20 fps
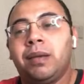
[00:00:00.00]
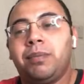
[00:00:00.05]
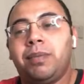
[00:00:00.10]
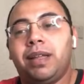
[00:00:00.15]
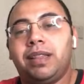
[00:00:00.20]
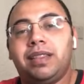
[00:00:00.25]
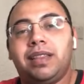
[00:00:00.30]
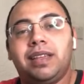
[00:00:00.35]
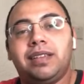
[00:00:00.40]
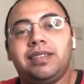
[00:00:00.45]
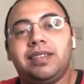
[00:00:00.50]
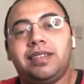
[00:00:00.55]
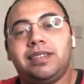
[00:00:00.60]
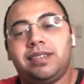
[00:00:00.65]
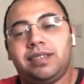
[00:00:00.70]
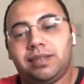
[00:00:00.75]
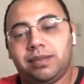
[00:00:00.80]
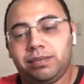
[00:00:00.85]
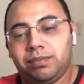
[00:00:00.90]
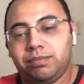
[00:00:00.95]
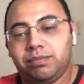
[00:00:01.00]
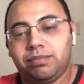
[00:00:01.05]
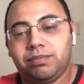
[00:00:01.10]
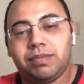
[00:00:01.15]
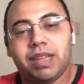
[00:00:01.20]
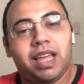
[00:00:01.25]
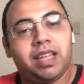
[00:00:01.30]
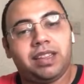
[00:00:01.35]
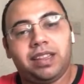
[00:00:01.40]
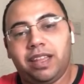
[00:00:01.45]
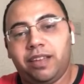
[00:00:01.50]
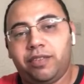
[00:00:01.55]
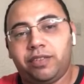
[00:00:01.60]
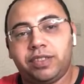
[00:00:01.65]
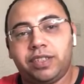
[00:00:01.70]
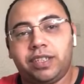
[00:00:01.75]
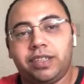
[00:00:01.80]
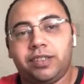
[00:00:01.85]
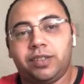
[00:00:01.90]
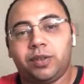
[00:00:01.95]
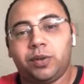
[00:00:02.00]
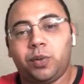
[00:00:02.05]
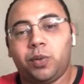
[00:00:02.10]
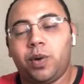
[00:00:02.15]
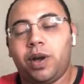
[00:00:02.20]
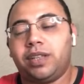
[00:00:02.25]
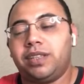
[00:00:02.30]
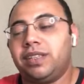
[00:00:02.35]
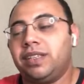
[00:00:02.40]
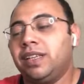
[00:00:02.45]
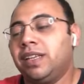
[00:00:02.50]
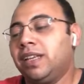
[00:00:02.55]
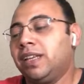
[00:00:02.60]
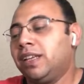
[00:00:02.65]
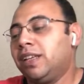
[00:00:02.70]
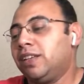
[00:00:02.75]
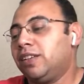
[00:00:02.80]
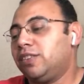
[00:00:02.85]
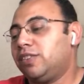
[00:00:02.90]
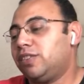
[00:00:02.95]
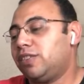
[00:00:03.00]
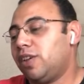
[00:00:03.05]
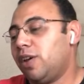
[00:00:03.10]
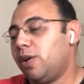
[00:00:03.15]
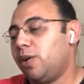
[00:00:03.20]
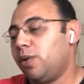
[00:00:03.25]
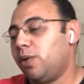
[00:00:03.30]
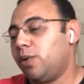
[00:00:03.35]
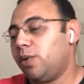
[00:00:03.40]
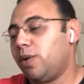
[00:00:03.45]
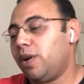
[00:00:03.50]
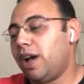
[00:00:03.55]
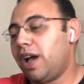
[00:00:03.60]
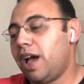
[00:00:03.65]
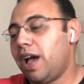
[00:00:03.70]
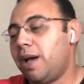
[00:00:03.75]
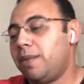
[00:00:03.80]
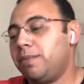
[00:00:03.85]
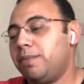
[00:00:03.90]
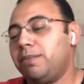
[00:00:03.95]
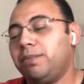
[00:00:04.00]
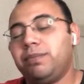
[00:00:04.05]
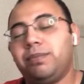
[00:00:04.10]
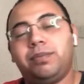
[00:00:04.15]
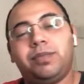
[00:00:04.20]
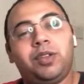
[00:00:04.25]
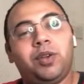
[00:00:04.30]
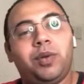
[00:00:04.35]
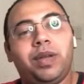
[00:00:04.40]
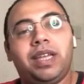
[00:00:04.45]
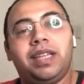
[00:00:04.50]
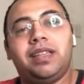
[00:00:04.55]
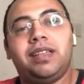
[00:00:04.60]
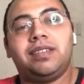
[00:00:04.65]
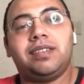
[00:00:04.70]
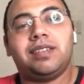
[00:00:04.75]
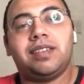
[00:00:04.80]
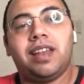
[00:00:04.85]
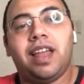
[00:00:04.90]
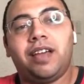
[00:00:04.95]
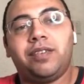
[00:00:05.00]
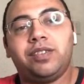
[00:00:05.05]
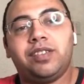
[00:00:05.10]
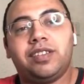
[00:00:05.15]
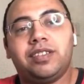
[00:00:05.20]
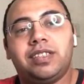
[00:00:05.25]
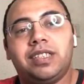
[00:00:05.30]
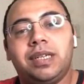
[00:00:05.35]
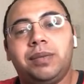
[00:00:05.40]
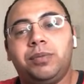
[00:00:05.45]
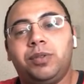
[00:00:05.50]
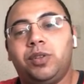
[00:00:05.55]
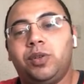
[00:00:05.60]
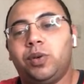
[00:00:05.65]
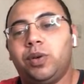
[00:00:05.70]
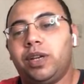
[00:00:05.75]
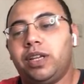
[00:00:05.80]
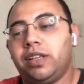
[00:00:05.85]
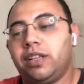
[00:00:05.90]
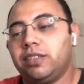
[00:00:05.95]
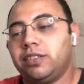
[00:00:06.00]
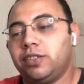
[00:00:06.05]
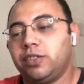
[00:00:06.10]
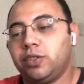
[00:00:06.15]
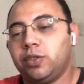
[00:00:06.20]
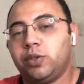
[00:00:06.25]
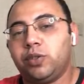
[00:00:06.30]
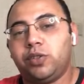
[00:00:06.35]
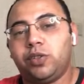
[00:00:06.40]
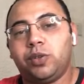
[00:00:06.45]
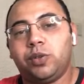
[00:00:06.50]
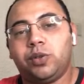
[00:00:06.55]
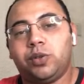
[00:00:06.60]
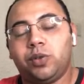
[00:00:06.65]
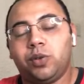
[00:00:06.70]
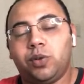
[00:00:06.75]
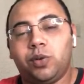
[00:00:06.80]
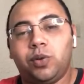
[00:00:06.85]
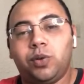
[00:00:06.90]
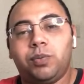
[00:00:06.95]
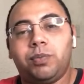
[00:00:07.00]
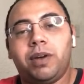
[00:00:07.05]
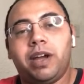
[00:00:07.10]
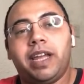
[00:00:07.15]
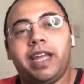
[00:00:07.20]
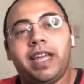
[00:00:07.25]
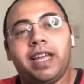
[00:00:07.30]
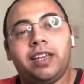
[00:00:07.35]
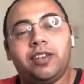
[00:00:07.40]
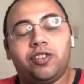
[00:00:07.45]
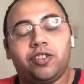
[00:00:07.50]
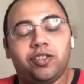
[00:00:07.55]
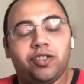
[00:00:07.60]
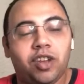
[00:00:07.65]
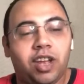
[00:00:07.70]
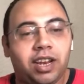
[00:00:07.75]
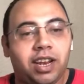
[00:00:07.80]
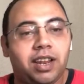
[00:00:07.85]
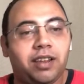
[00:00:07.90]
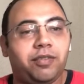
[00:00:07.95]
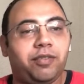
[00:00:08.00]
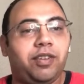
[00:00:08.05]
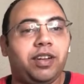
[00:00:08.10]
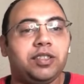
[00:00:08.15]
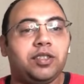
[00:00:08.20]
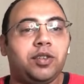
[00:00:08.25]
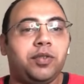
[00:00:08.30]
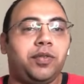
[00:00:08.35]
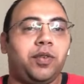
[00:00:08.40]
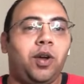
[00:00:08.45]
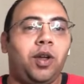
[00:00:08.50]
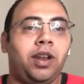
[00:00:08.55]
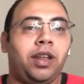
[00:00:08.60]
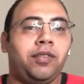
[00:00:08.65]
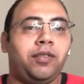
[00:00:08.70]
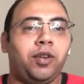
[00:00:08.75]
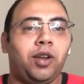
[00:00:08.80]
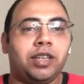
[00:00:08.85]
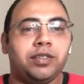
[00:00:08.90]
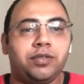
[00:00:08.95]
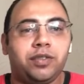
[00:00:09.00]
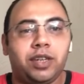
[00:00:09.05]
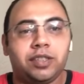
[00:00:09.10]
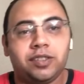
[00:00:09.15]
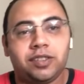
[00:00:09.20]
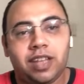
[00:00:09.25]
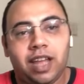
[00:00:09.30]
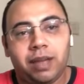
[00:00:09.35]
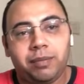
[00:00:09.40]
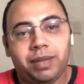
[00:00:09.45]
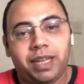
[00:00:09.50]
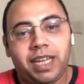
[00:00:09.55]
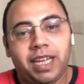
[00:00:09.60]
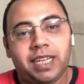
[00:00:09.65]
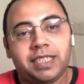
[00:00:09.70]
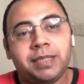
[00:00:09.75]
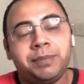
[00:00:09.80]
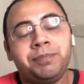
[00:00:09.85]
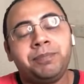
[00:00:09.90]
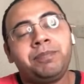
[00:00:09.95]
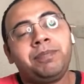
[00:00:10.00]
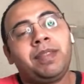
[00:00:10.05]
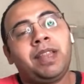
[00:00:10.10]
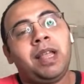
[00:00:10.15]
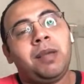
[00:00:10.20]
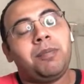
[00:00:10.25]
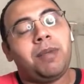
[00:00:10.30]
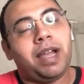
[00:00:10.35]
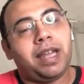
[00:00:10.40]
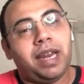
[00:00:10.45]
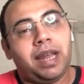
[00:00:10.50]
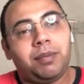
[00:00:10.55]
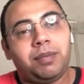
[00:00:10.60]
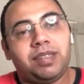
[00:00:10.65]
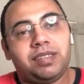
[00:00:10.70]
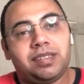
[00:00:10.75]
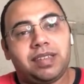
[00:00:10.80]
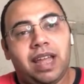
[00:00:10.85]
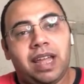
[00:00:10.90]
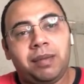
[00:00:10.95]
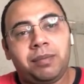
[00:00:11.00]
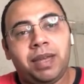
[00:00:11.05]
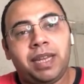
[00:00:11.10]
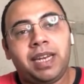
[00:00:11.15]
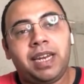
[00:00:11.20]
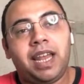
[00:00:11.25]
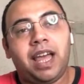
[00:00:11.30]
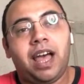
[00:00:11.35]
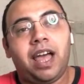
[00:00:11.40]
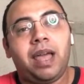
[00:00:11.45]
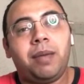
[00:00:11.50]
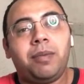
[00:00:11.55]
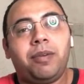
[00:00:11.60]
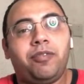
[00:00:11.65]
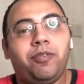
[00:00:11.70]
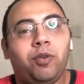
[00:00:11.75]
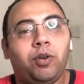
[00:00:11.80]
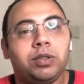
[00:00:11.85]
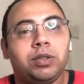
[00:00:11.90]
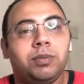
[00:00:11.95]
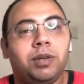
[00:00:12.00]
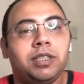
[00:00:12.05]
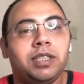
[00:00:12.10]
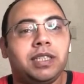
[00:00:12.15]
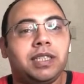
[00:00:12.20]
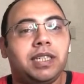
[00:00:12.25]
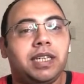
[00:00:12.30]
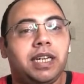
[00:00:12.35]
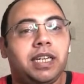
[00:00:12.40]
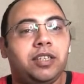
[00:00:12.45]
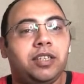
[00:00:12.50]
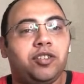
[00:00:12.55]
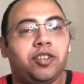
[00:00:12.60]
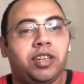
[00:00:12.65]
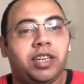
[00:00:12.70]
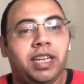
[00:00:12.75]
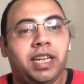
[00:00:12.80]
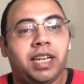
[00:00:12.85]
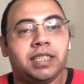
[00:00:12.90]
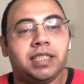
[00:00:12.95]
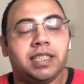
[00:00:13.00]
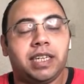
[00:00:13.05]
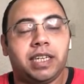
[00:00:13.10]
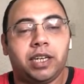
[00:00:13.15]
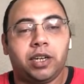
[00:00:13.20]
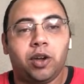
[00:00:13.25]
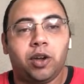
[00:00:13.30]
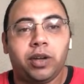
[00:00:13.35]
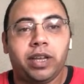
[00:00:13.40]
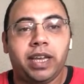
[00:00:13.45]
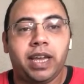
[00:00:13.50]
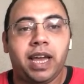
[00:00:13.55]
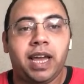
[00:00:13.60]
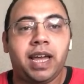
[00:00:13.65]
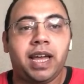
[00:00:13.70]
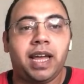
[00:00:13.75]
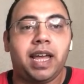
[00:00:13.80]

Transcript: but this is a different one. So I'm doing this live stream to introduce you to my English channel. First of all, if you are first time here, my name is Ayman. I am a former engineer in Nokia